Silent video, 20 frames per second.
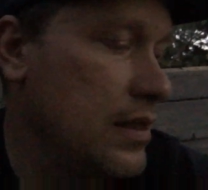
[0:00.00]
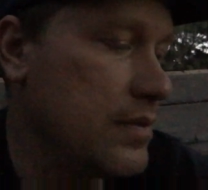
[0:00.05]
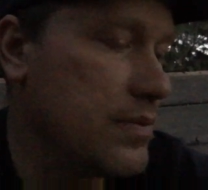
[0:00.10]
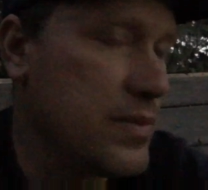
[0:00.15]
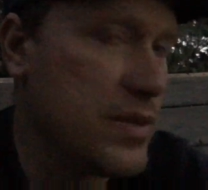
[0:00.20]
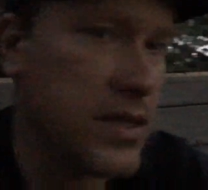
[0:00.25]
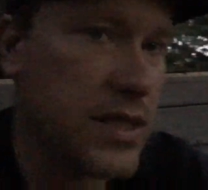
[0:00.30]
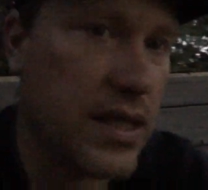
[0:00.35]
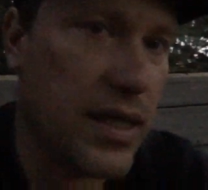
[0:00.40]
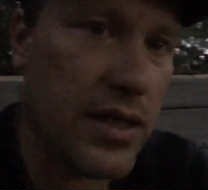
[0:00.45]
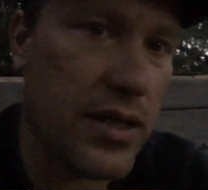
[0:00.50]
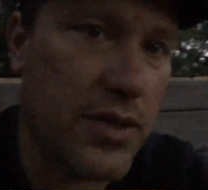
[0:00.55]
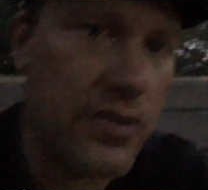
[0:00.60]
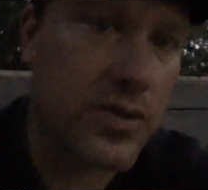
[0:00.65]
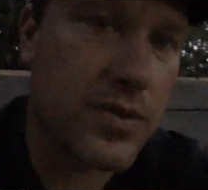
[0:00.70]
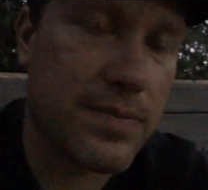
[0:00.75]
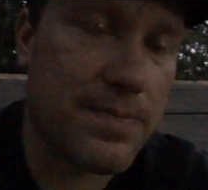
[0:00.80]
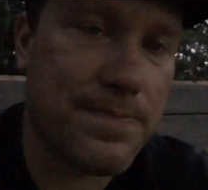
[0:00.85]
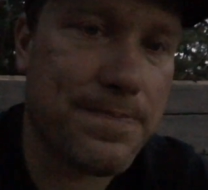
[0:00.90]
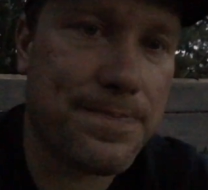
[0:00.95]

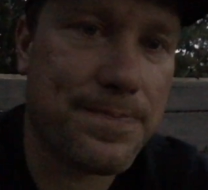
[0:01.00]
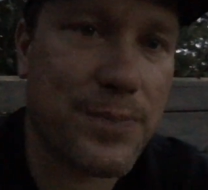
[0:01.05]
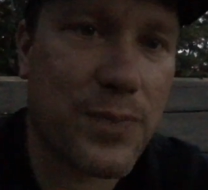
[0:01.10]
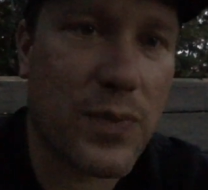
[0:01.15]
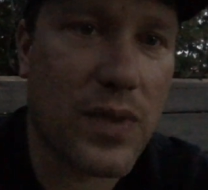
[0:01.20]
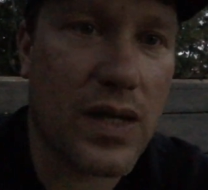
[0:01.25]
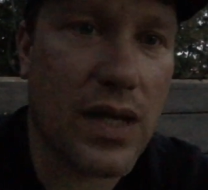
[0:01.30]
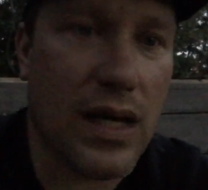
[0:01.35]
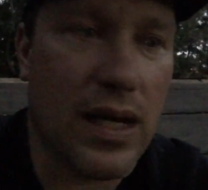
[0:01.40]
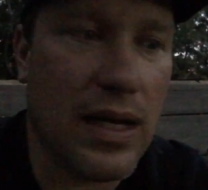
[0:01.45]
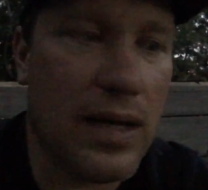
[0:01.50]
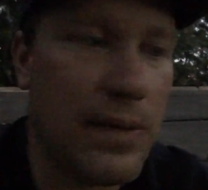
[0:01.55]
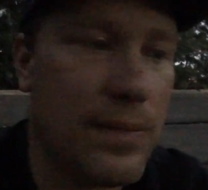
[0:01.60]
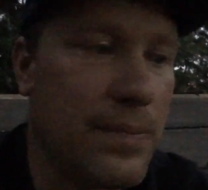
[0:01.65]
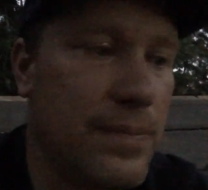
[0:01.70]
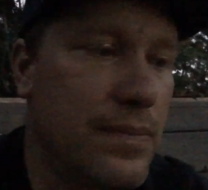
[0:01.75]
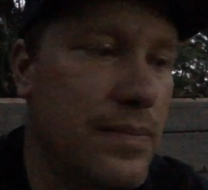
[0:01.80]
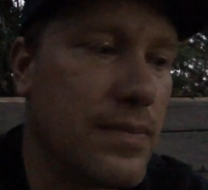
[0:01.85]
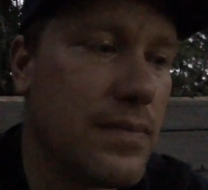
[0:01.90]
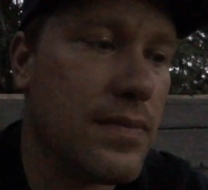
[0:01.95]
Mosquitoes.
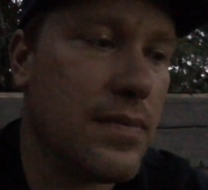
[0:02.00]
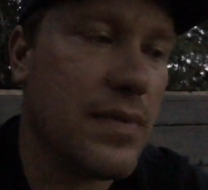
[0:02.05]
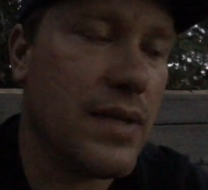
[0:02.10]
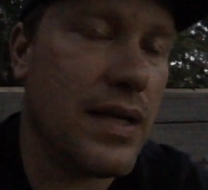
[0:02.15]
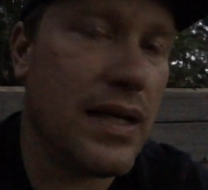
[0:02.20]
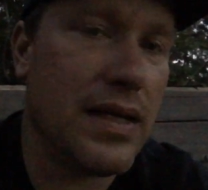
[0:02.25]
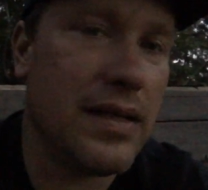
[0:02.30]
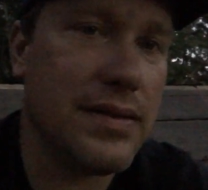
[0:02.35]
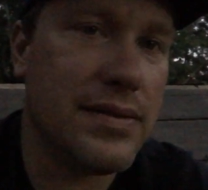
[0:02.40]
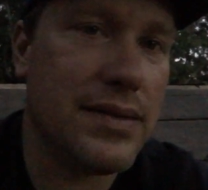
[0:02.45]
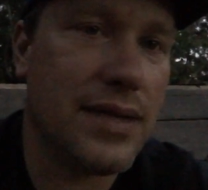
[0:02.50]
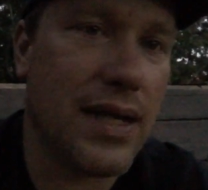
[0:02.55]
And